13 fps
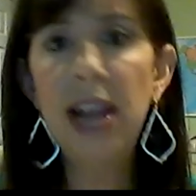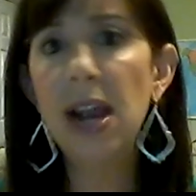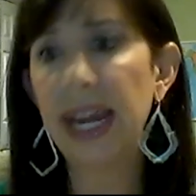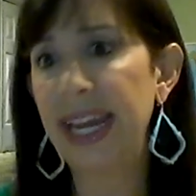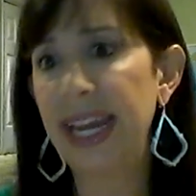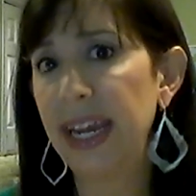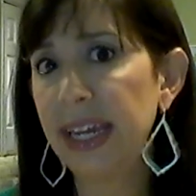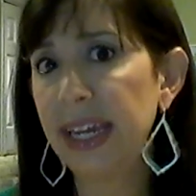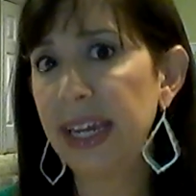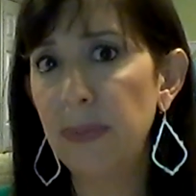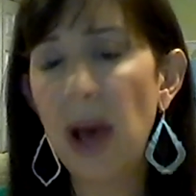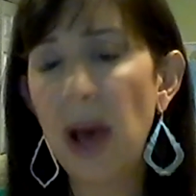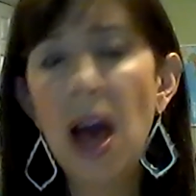I can't keep
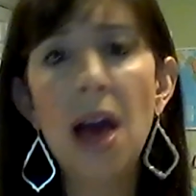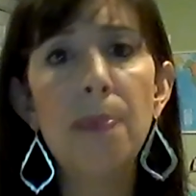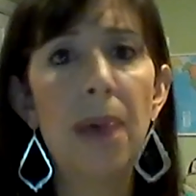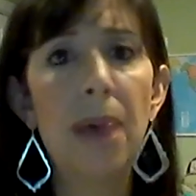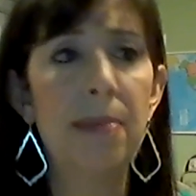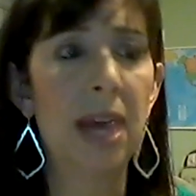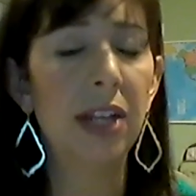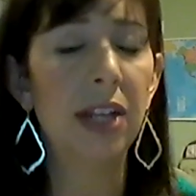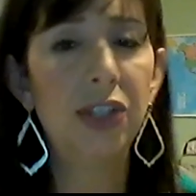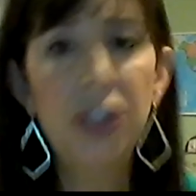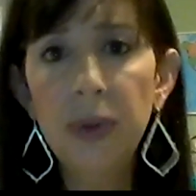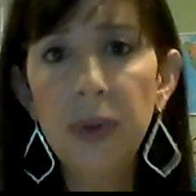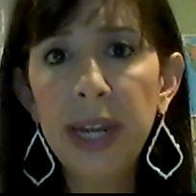up, I'm not
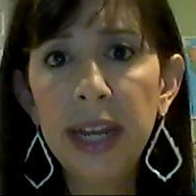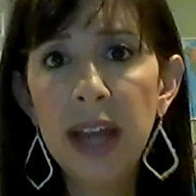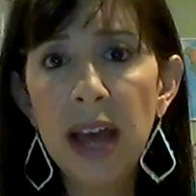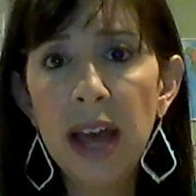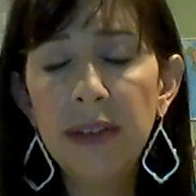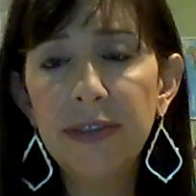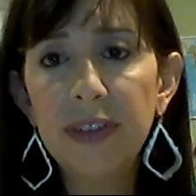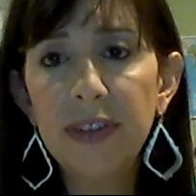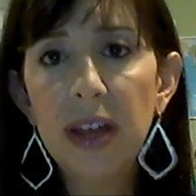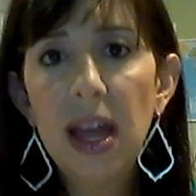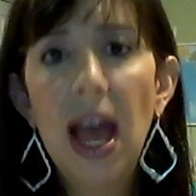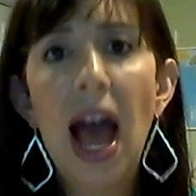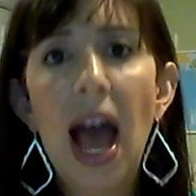doing enough.
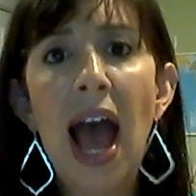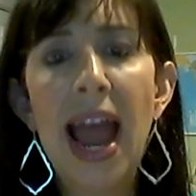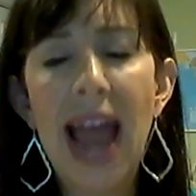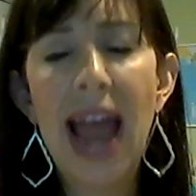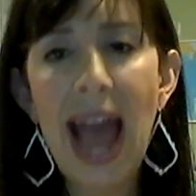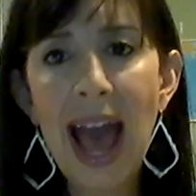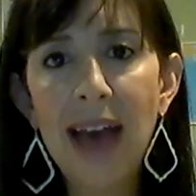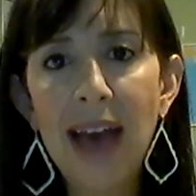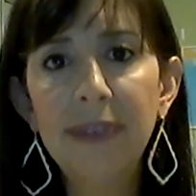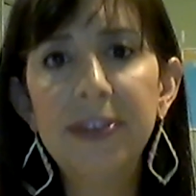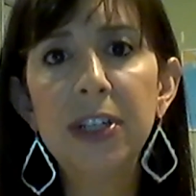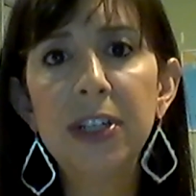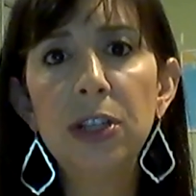I
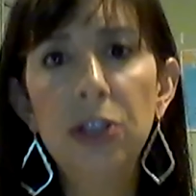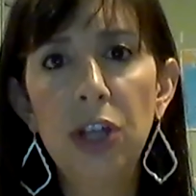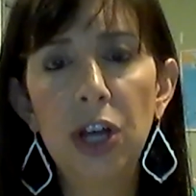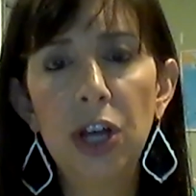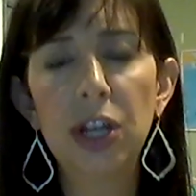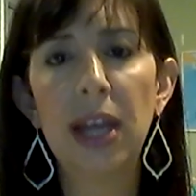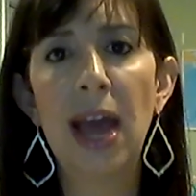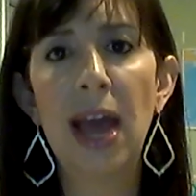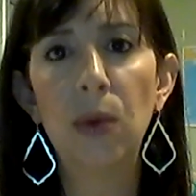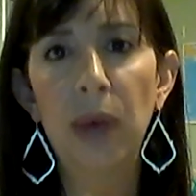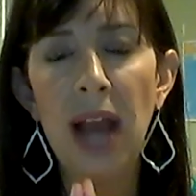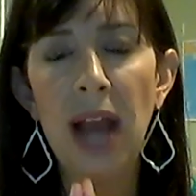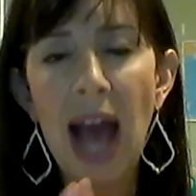have to look at
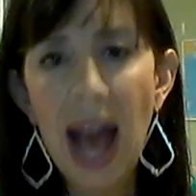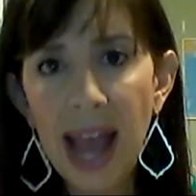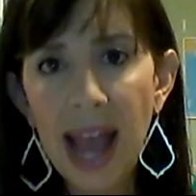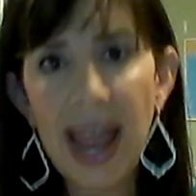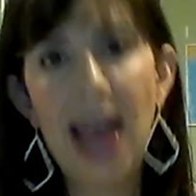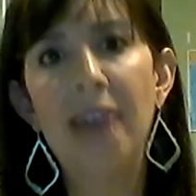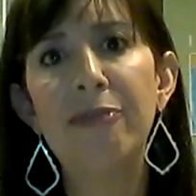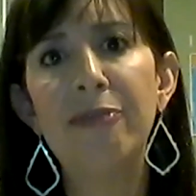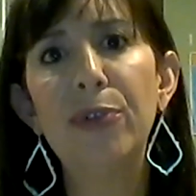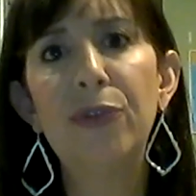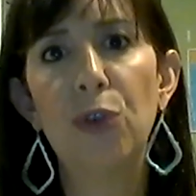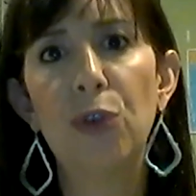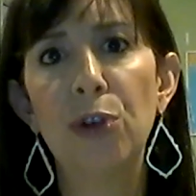what I have
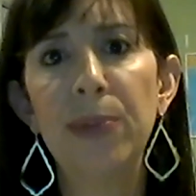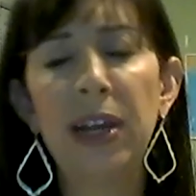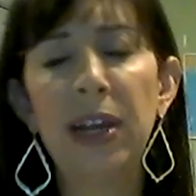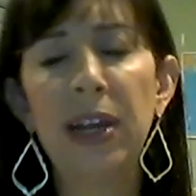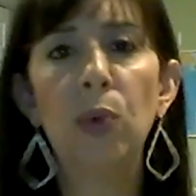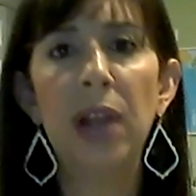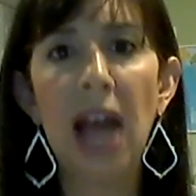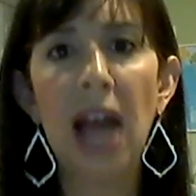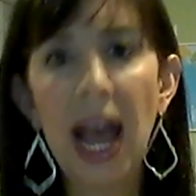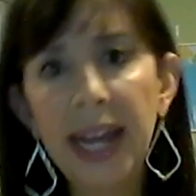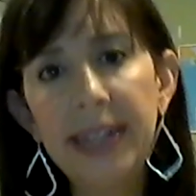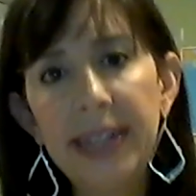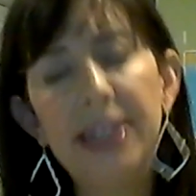before me, what
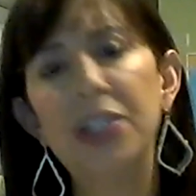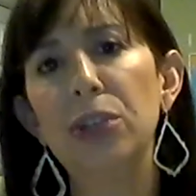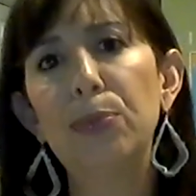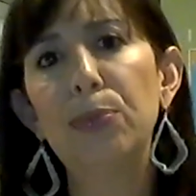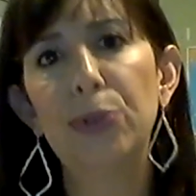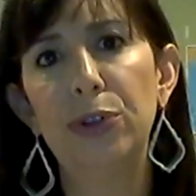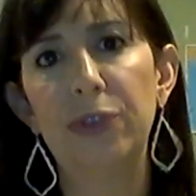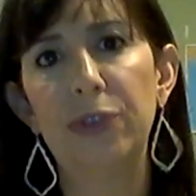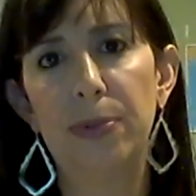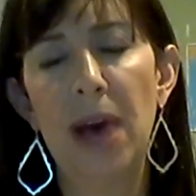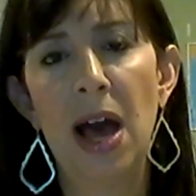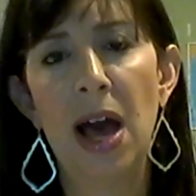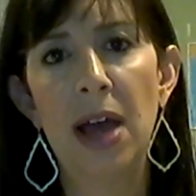I need to improve
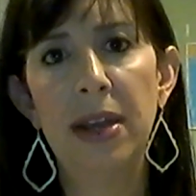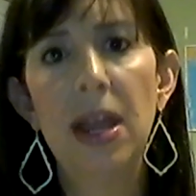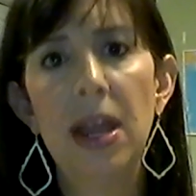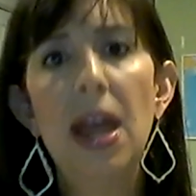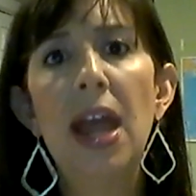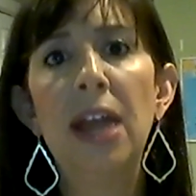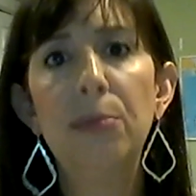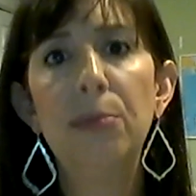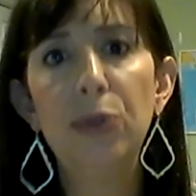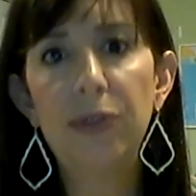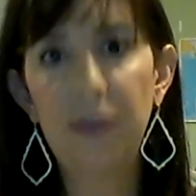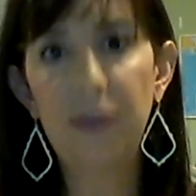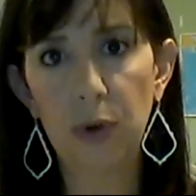upon and
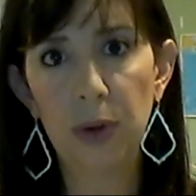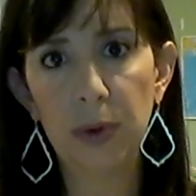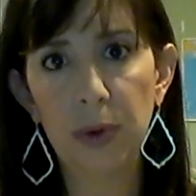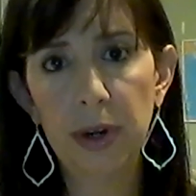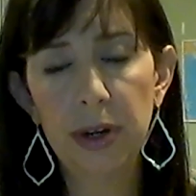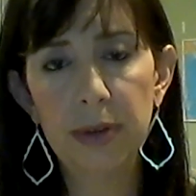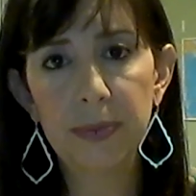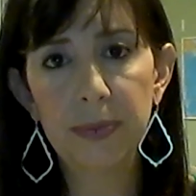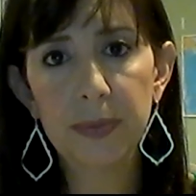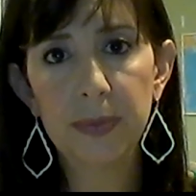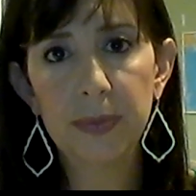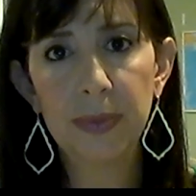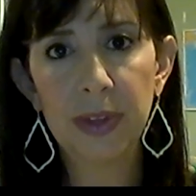move forward,
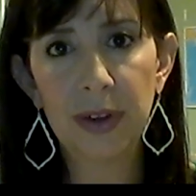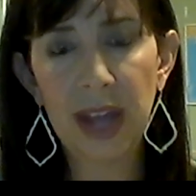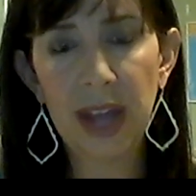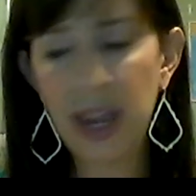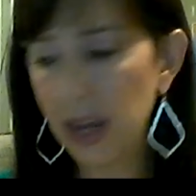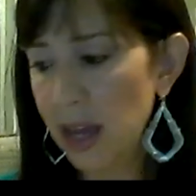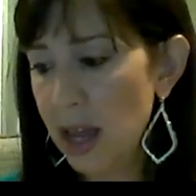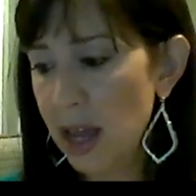okay?